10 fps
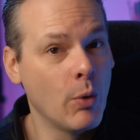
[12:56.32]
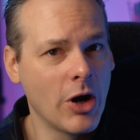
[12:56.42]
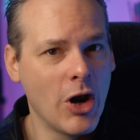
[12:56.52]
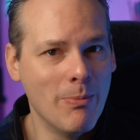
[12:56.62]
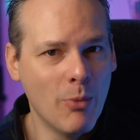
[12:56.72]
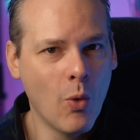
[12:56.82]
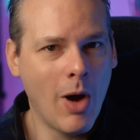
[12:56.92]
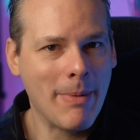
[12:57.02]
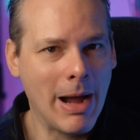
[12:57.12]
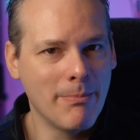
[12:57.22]
If you want to learn
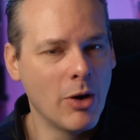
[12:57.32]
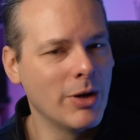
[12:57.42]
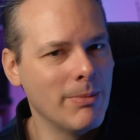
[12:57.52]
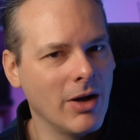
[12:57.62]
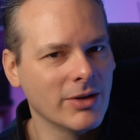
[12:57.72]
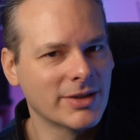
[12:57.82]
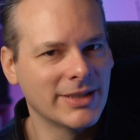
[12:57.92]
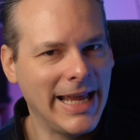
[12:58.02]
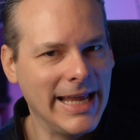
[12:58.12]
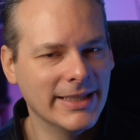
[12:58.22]
more about Mocha
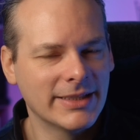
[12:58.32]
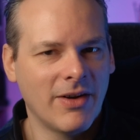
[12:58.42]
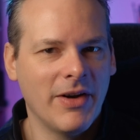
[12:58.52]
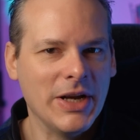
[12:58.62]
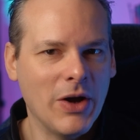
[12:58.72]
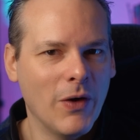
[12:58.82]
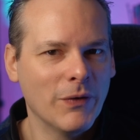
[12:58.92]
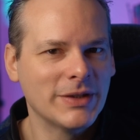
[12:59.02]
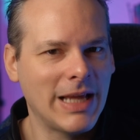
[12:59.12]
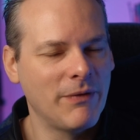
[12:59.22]
masks inside
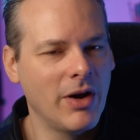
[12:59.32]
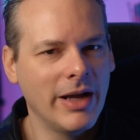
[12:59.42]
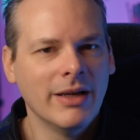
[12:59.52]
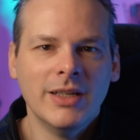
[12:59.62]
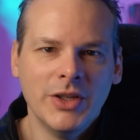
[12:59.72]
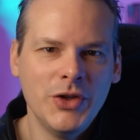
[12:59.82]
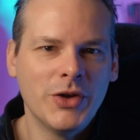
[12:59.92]
of Sapphire,